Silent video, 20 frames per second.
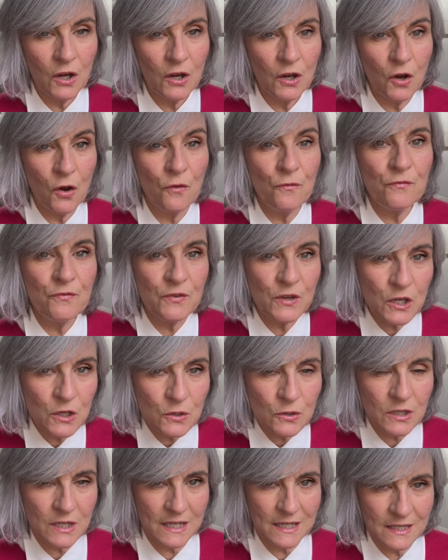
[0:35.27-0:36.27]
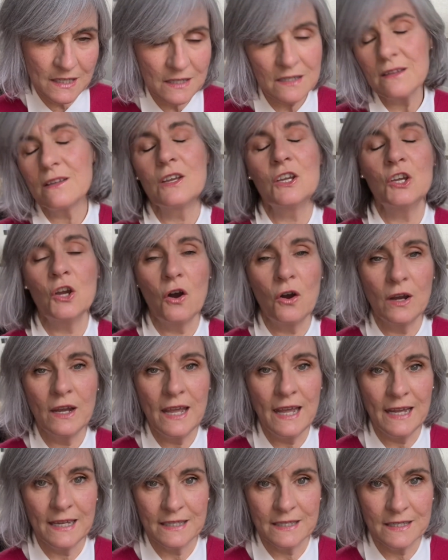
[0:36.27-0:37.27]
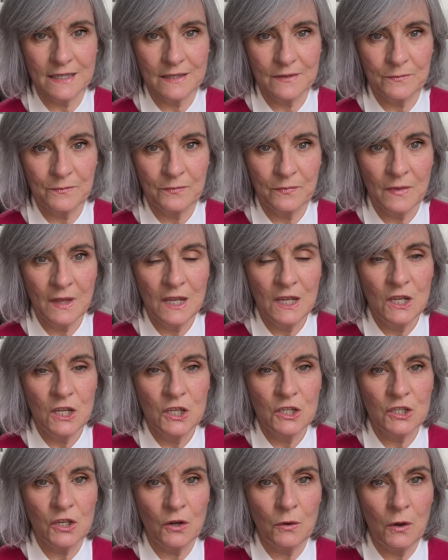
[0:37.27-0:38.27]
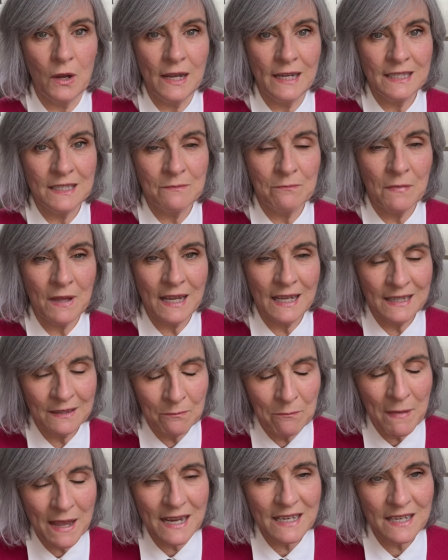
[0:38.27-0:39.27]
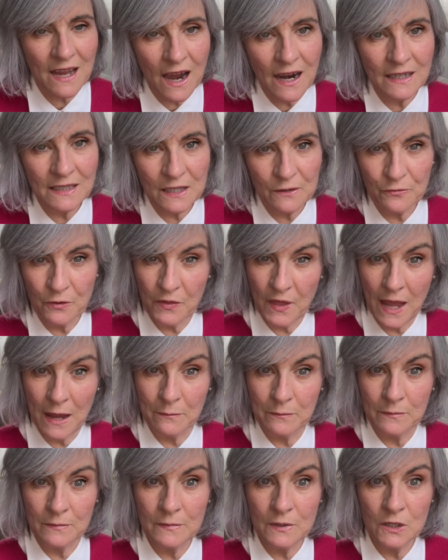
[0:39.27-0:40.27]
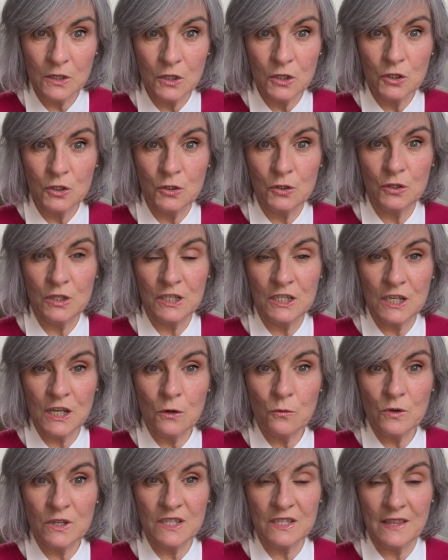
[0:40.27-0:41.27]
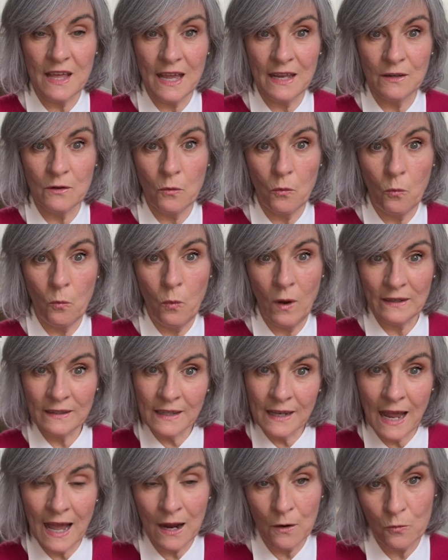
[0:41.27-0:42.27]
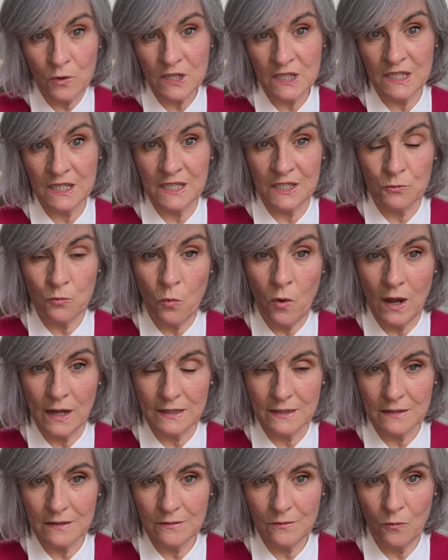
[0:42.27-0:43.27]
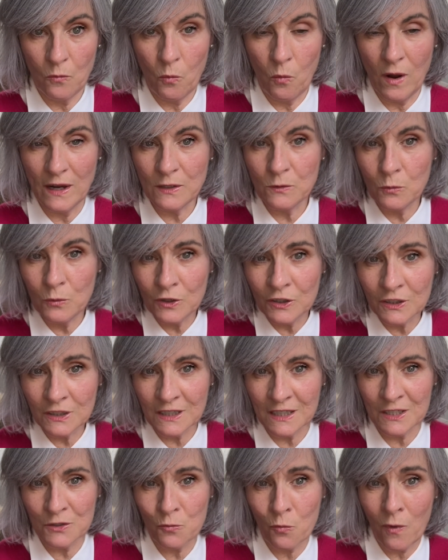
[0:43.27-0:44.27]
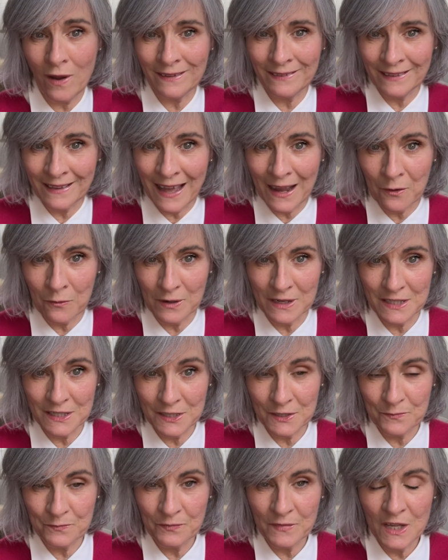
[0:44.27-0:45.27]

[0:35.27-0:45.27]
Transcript: confuses young kids. So it makes harder for them to distinguish then what language is what word is what language.